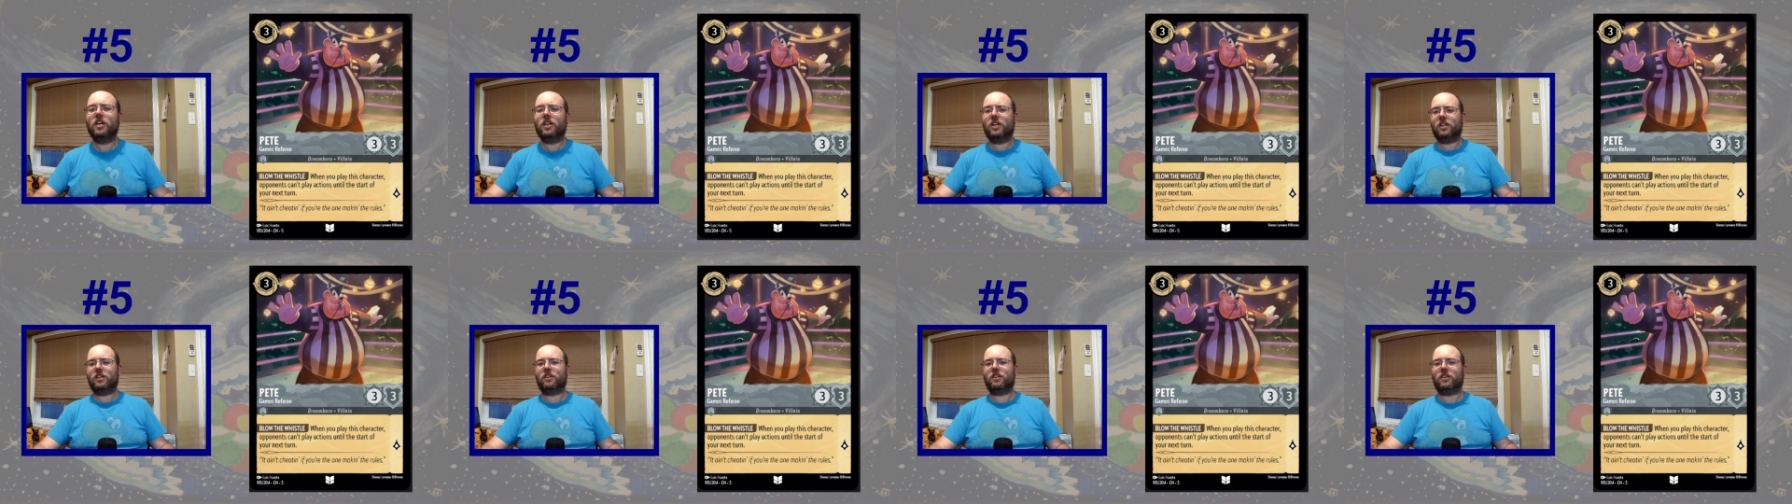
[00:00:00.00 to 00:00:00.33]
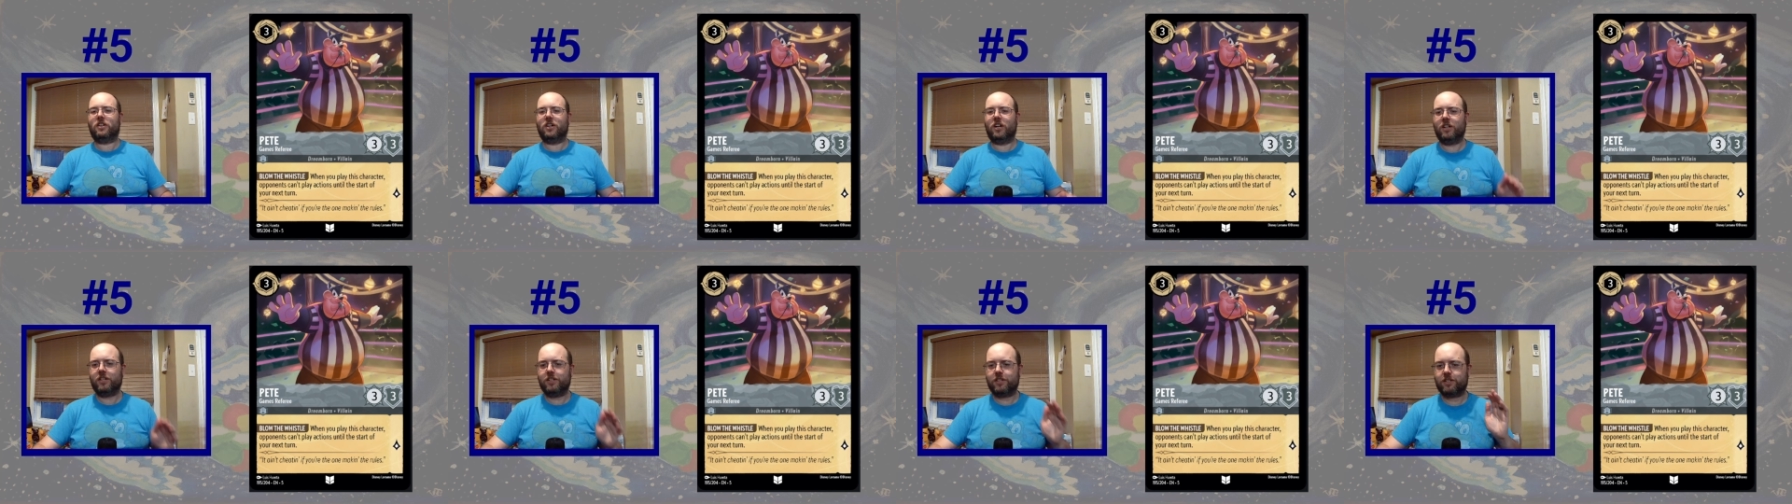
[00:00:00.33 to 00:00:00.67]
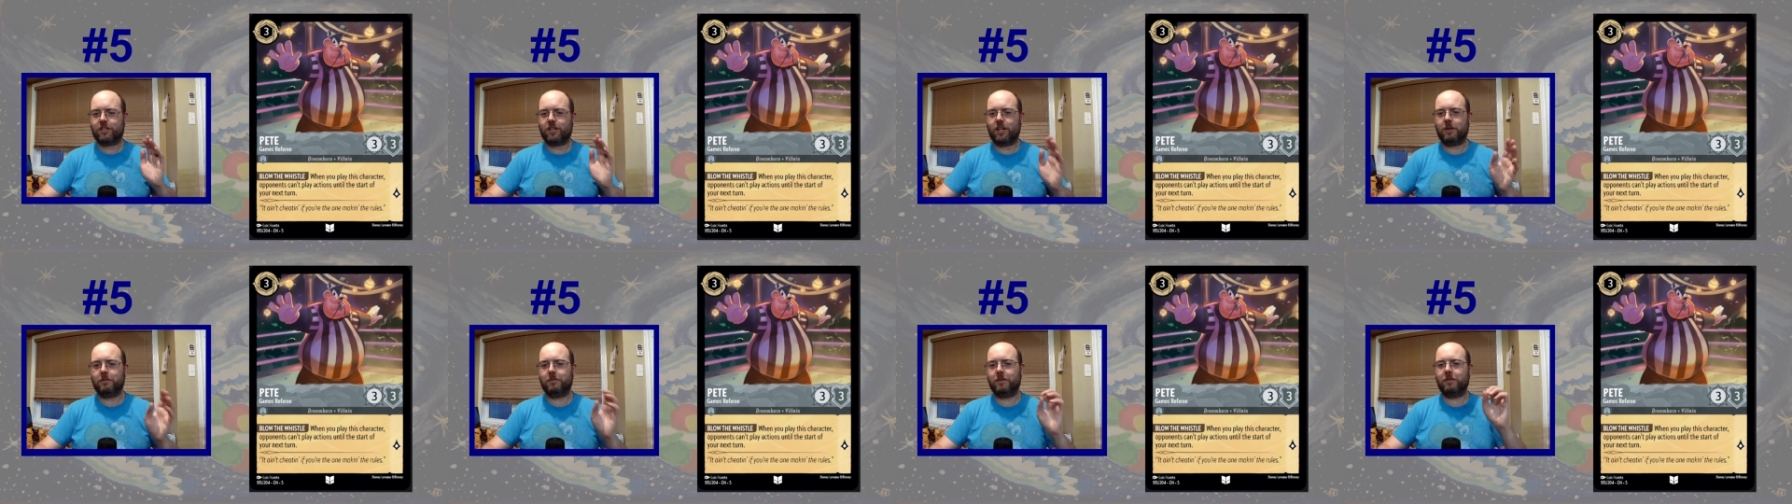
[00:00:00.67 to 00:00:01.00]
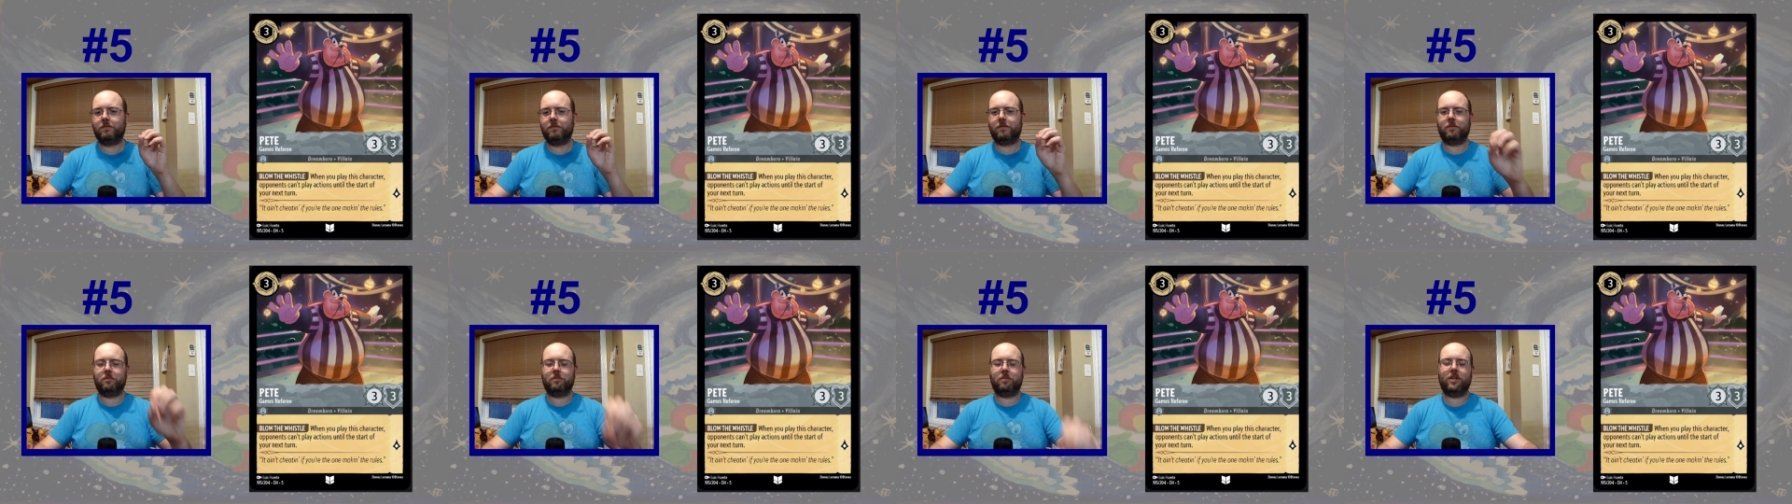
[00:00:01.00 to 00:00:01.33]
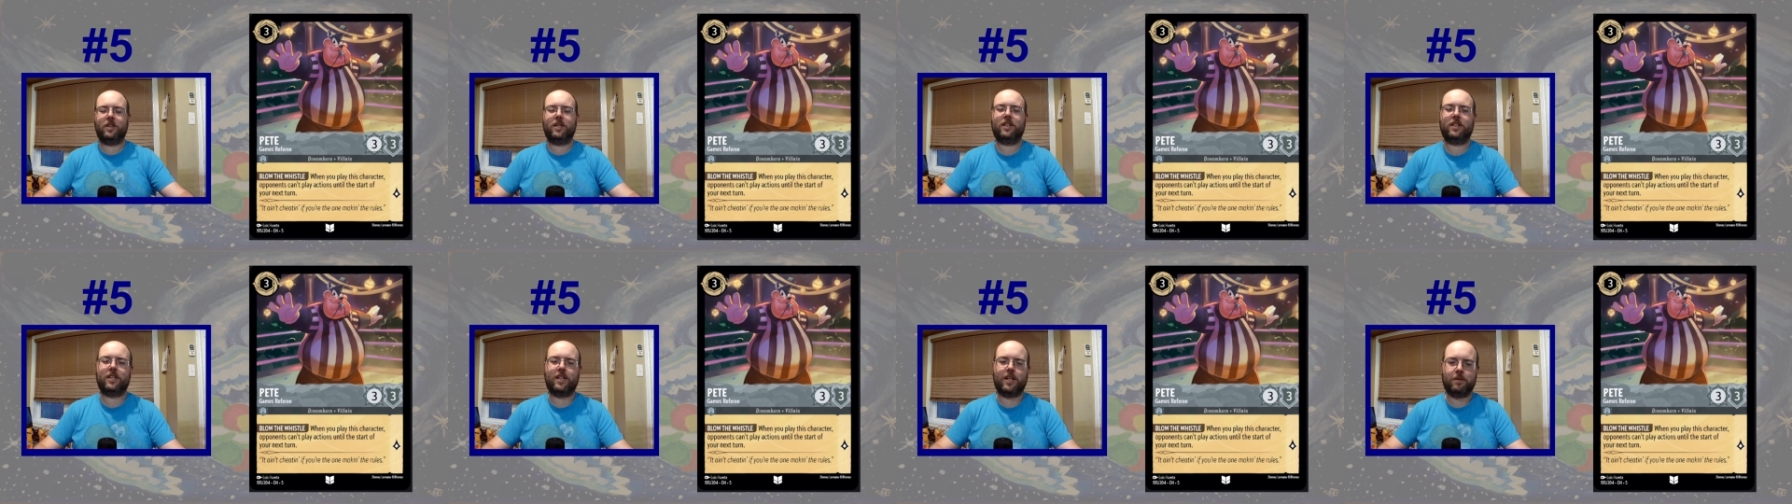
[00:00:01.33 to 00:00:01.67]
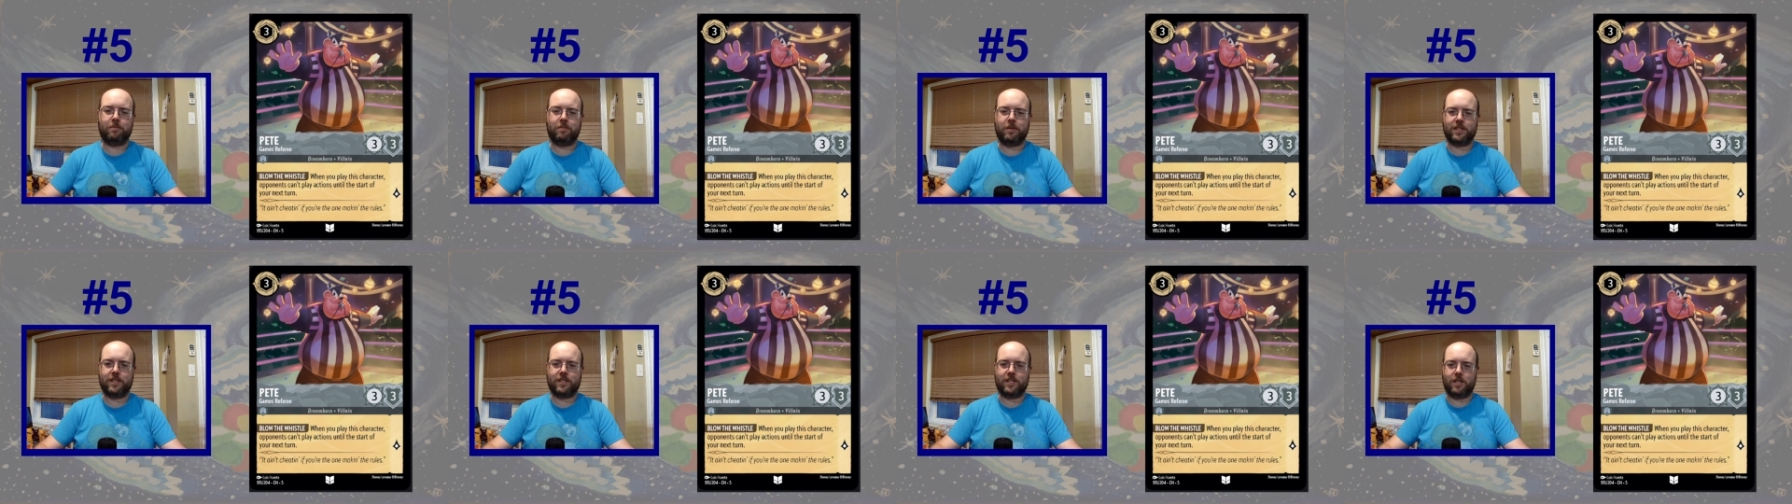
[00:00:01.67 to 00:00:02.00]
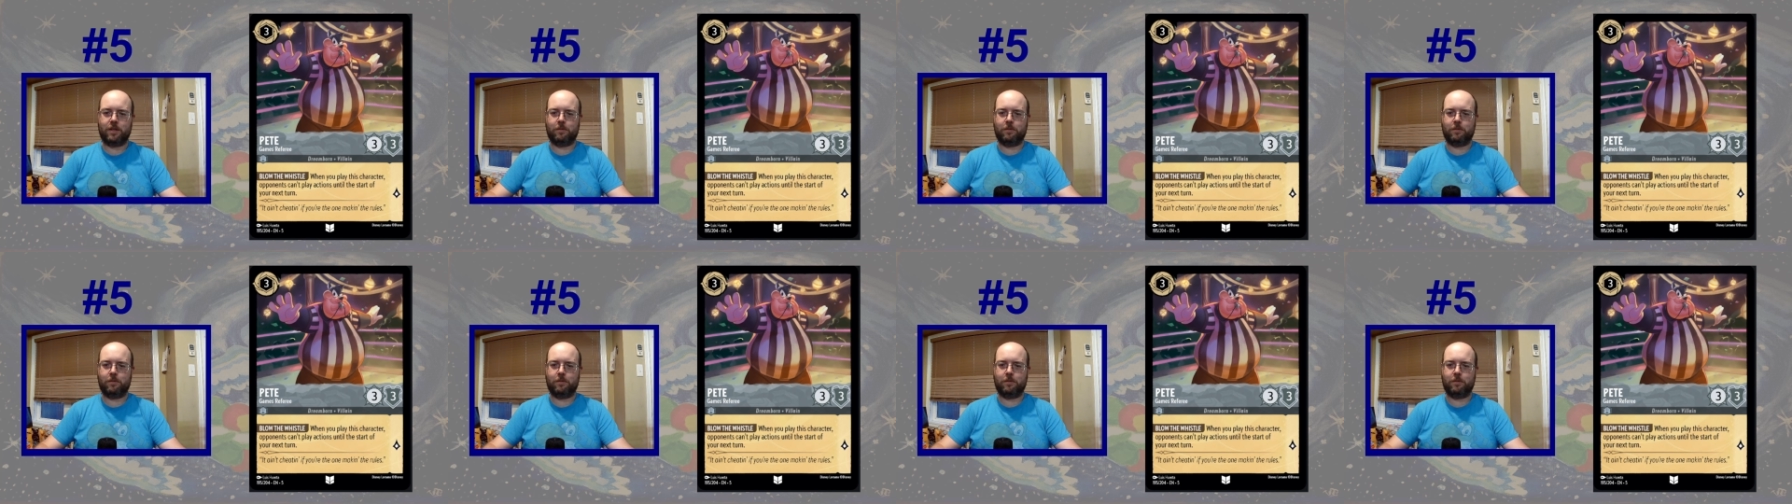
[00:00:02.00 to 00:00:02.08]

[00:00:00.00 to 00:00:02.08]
You gotta stop them from playing that pesky